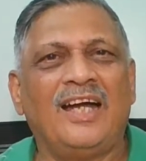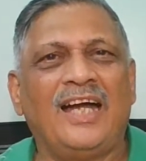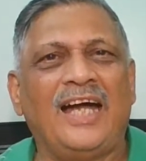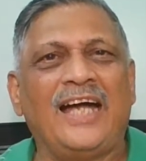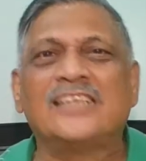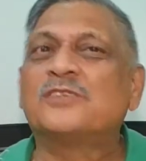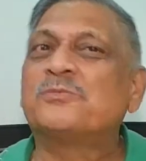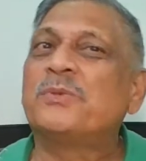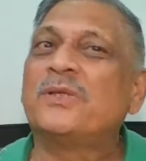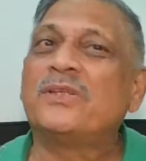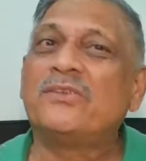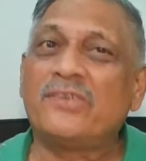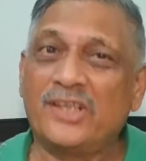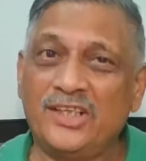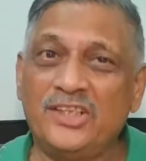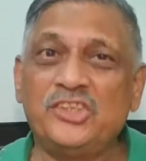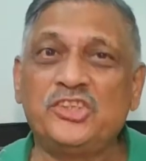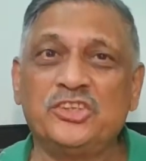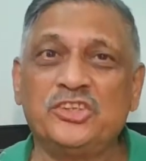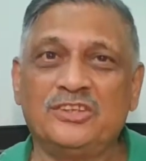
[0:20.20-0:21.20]
As per
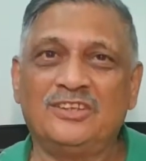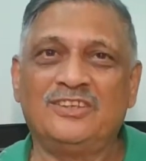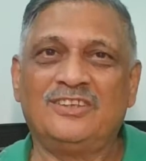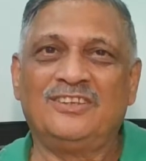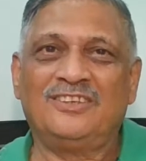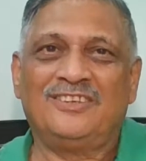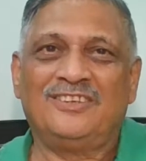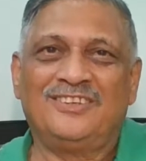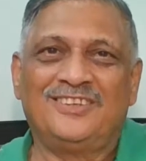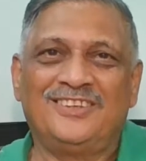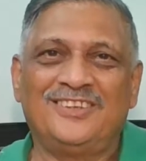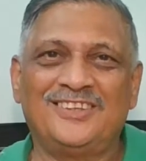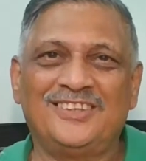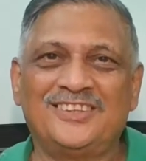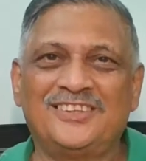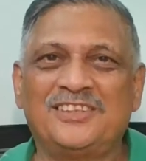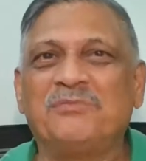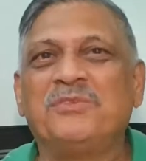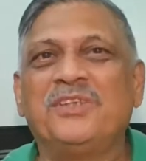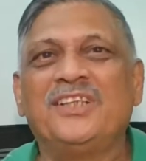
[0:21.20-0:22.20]
tradition,
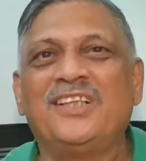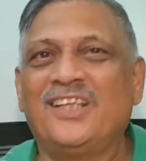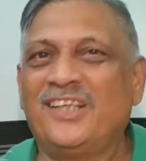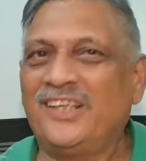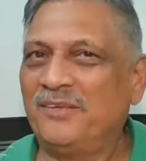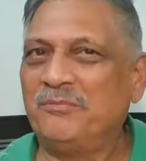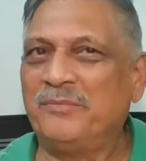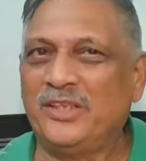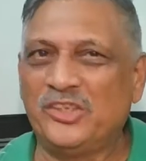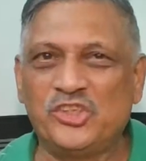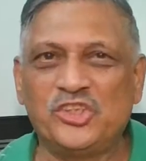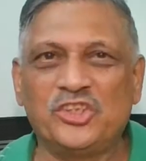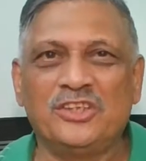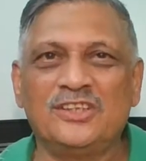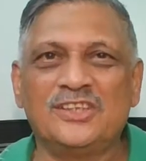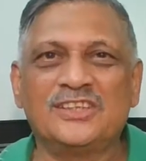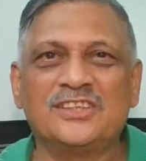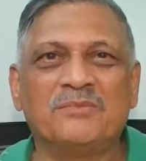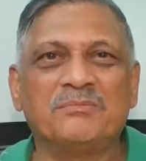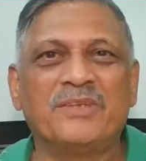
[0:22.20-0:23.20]
something that I
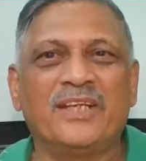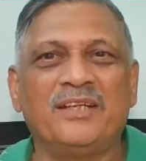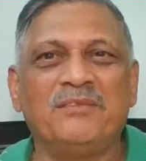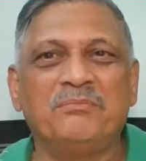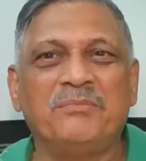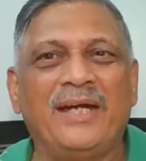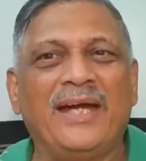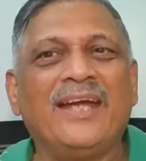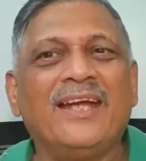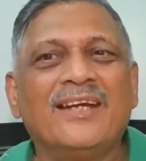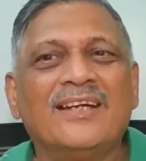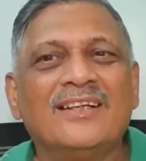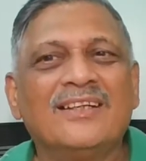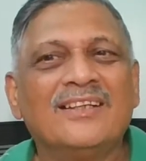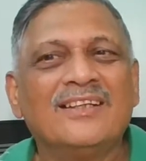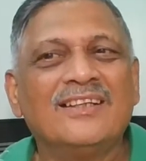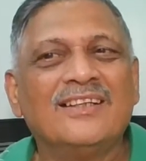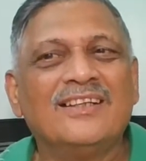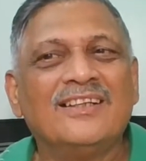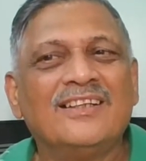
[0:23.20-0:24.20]
mentioned some time back,
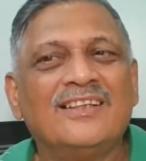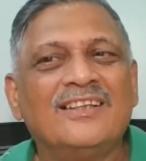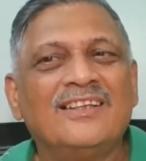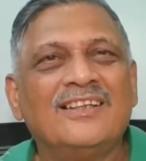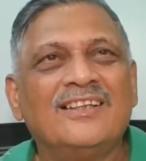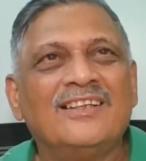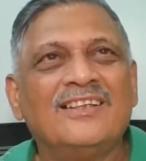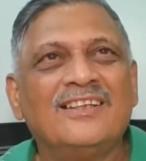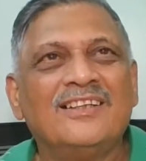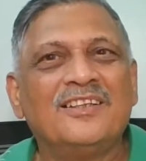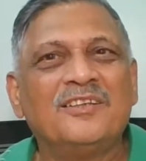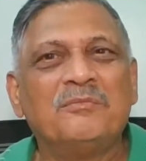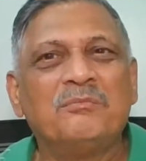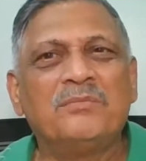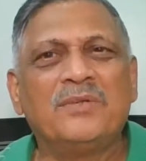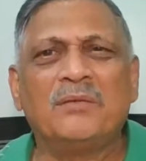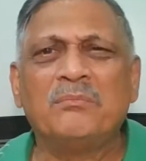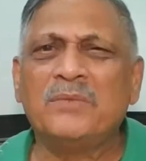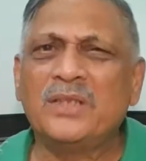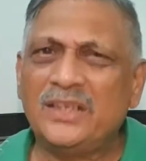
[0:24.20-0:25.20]

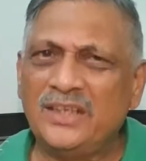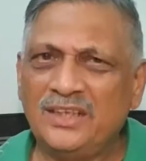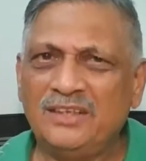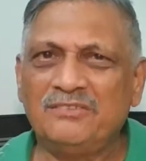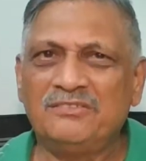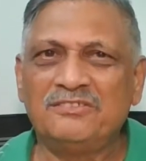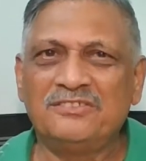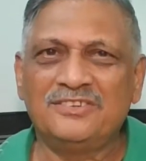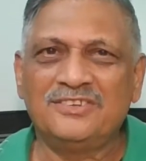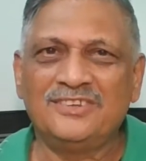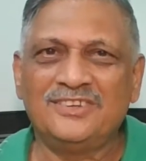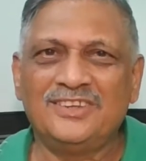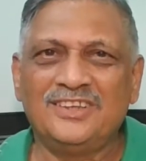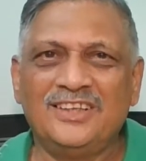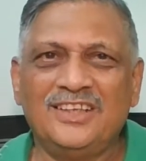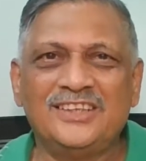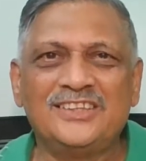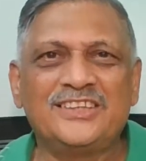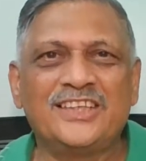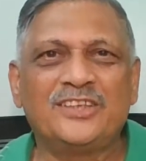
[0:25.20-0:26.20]
Brahmadev
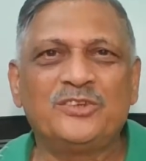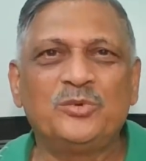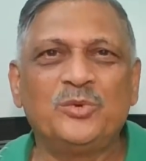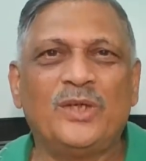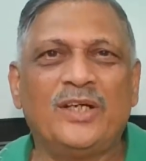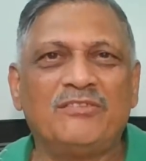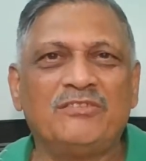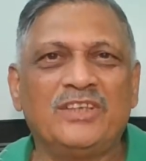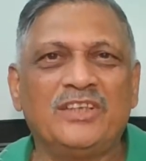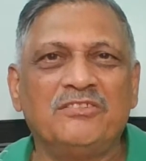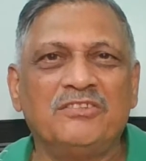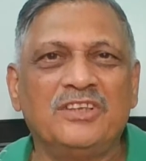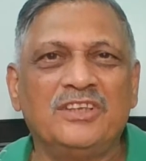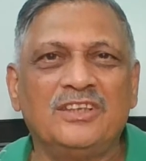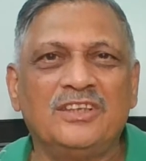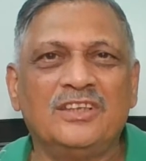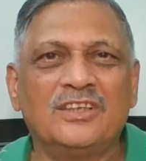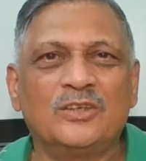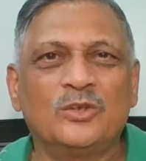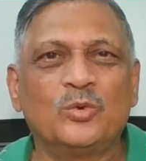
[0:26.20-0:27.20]
is said to have
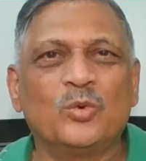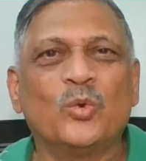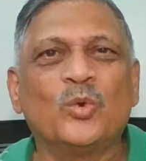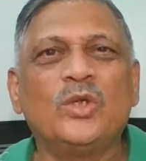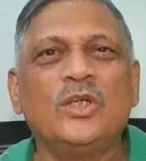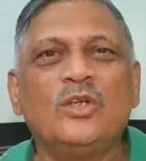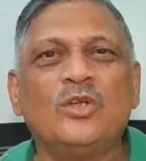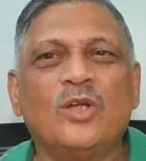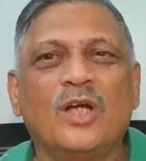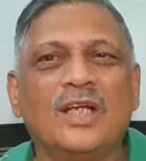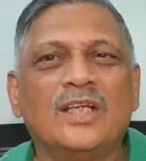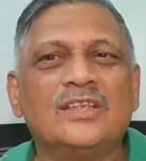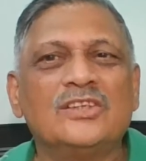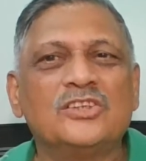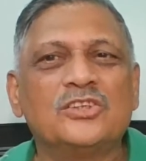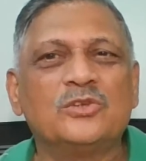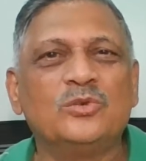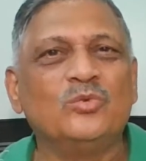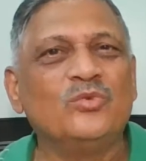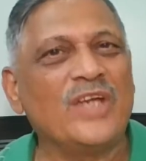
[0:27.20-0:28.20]
given the total
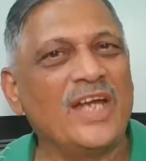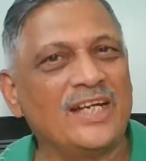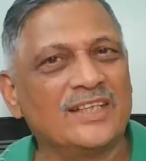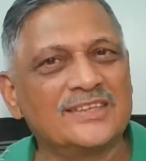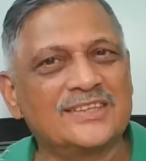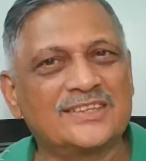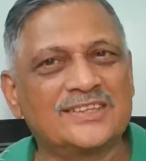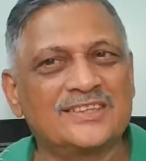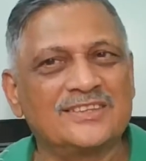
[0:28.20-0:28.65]
knowledge to Vyas.